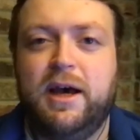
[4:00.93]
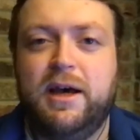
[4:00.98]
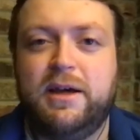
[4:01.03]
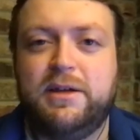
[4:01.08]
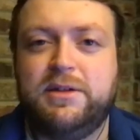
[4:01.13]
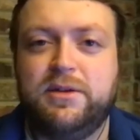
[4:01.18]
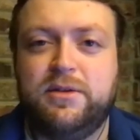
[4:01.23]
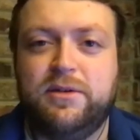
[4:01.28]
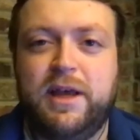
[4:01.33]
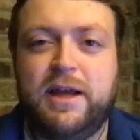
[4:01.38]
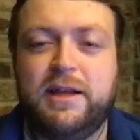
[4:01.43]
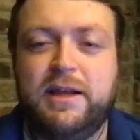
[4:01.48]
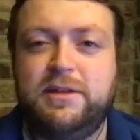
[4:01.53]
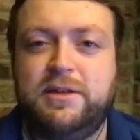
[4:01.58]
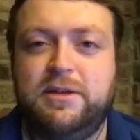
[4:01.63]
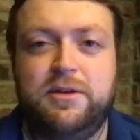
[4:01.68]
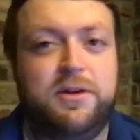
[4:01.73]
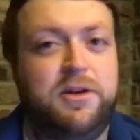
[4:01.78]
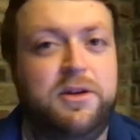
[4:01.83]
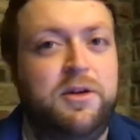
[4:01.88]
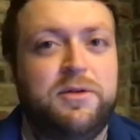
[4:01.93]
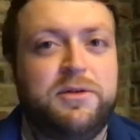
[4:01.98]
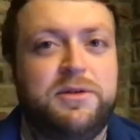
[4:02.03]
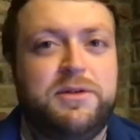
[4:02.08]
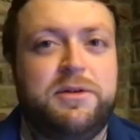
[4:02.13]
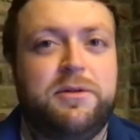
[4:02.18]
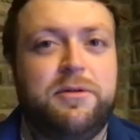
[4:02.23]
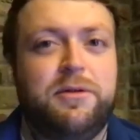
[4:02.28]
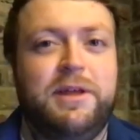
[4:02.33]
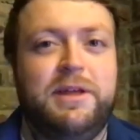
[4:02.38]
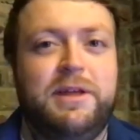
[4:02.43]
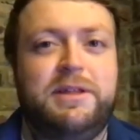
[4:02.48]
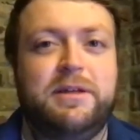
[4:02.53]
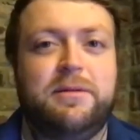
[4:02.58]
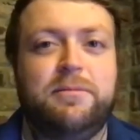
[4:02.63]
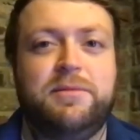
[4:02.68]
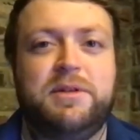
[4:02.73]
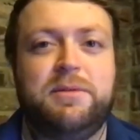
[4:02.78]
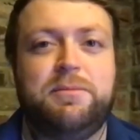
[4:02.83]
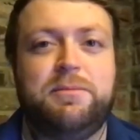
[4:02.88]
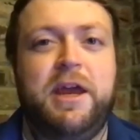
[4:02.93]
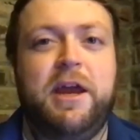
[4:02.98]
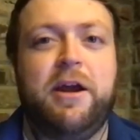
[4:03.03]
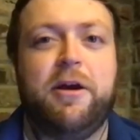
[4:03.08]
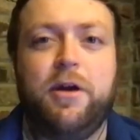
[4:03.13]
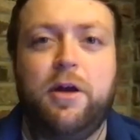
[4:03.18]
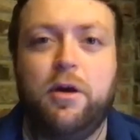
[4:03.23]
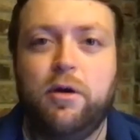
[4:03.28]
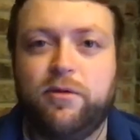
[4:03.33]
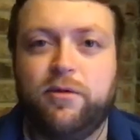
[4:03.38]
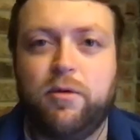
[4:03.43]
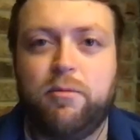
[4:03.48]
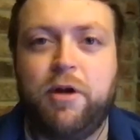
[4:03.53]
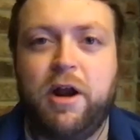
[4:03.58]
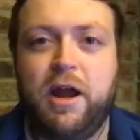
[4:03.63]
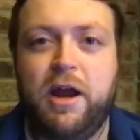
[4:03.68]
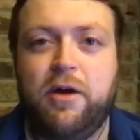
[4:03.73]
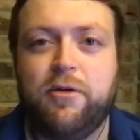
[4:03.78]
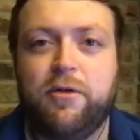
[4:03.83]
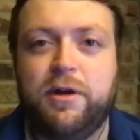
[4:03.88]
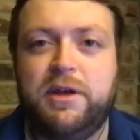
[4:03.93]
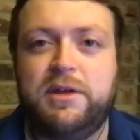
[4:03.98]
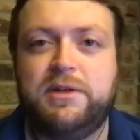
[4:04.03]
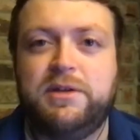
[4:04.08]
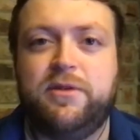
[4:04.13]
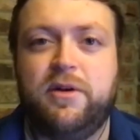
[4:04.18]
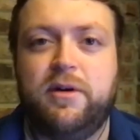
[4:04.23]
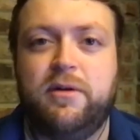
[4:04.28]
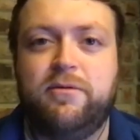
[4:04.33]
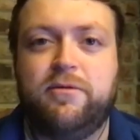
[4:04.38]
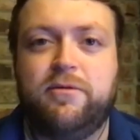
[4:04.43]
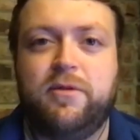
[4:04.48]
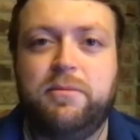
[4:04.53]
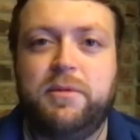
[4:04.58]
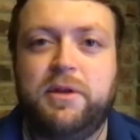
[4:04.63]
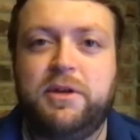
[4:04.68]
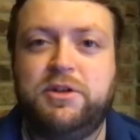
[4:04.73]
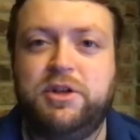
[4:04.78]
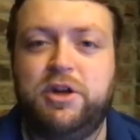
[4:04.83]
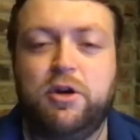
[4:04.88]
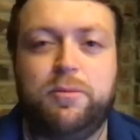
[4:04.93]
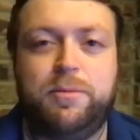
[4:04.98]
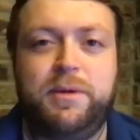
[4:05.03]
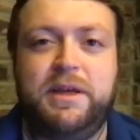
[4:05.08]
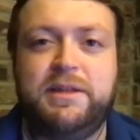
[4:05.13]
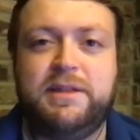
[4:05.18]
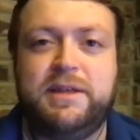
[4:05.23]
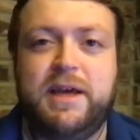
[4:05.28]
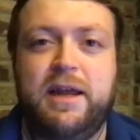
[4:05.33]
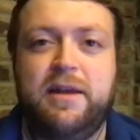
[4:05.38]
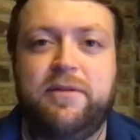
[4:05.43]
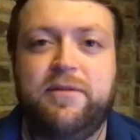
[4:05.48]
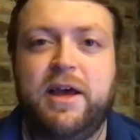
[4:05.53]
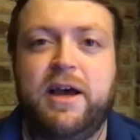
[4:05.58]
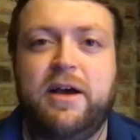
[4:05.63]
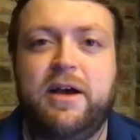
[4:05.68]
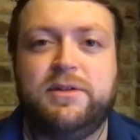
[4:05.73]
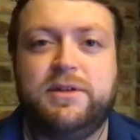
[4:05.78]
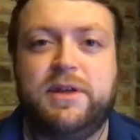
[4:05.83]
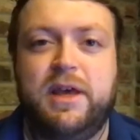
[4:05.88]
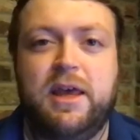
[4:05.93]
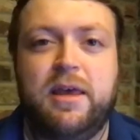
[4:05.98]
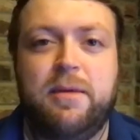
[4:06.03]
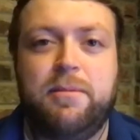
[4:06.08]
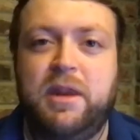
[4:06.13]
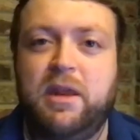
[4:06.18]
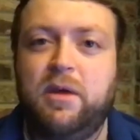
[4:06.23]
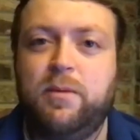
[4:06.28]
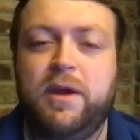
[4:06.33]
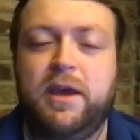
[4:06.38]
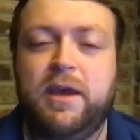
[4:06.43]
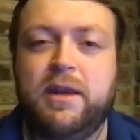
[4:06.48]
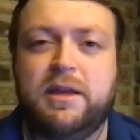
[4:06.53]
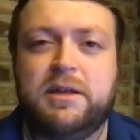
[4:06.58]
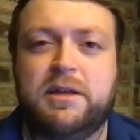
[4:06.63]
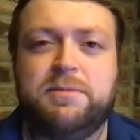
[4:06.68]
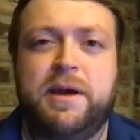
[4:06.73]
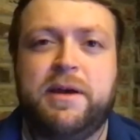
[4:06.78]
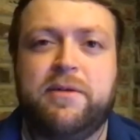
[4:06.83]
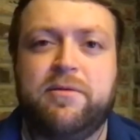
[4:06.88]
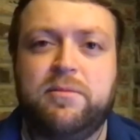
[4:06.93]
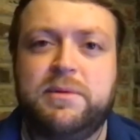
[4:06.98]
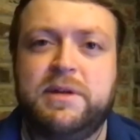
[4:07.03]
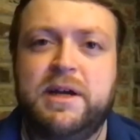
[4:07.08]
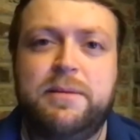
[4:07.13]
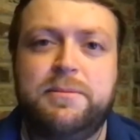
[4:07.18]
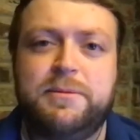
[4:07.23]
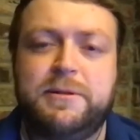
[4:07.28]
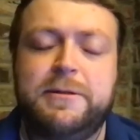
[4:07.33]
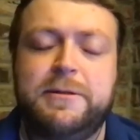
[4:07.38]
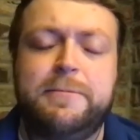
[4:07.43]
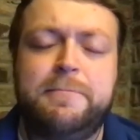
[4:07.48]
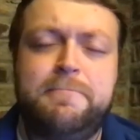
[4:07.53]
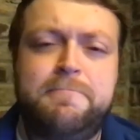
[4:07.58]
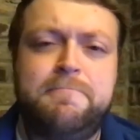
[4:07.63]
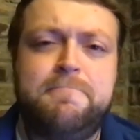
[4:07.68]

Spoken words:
So that's, you know certainly some carryover priorities from the GOP side of the House Ag Committee we can expect from Thompson.